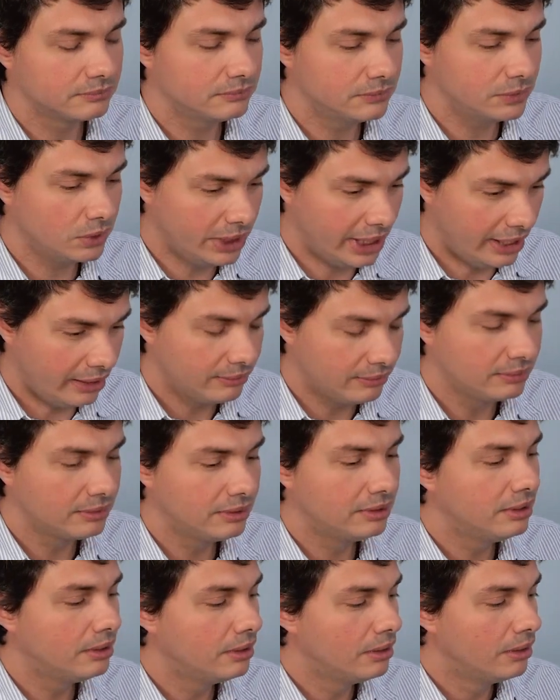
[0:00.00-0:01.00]
Okay.
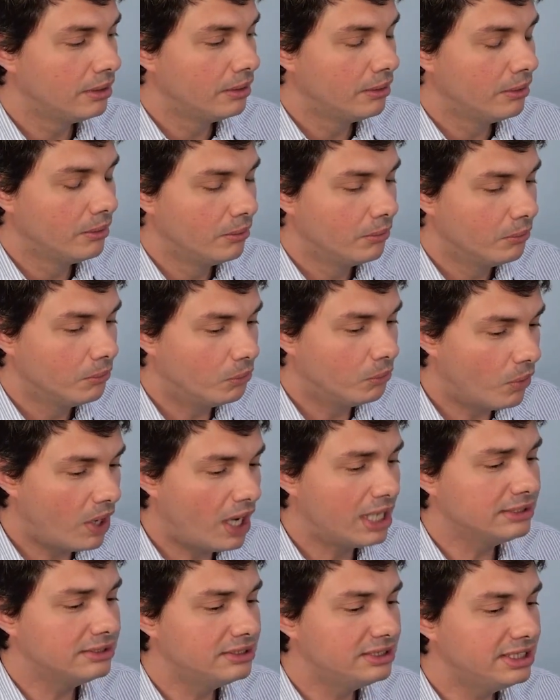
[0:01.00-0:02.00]

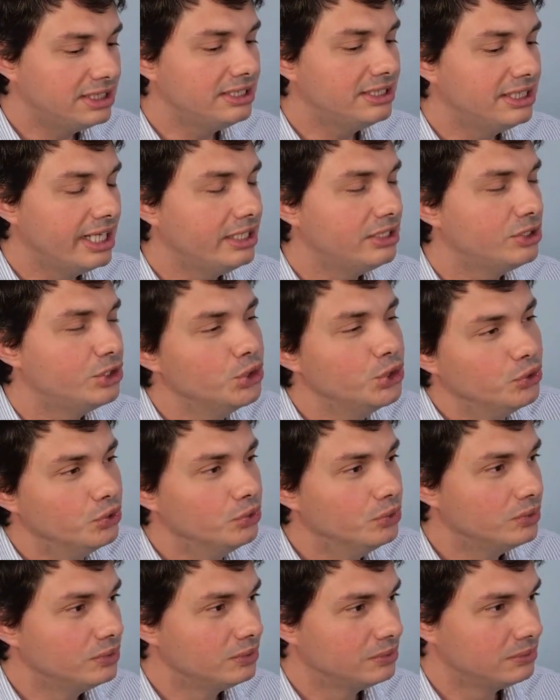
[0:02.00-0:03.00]
What did they do?
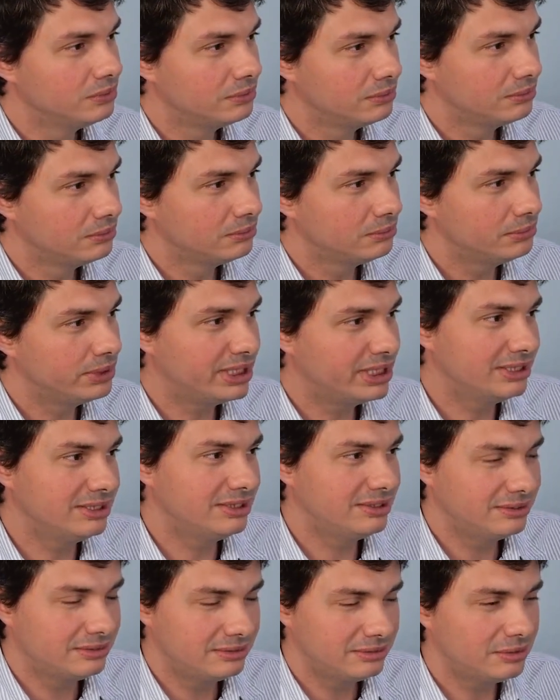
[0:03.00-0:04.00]

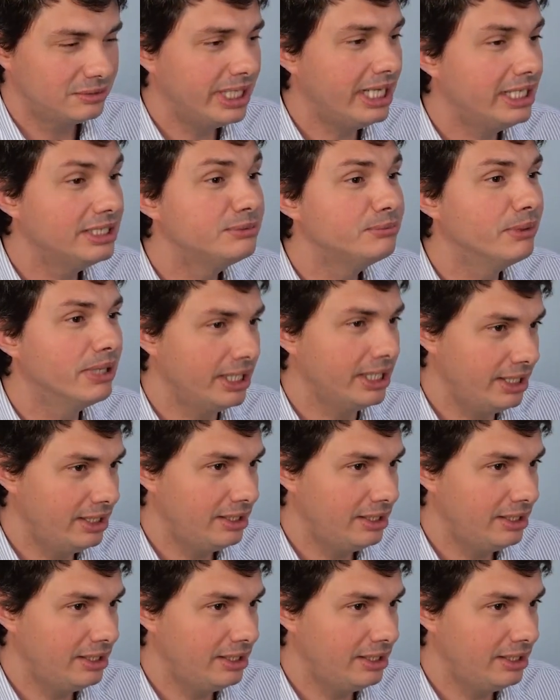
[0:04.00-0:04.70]
Because, okay, it's money.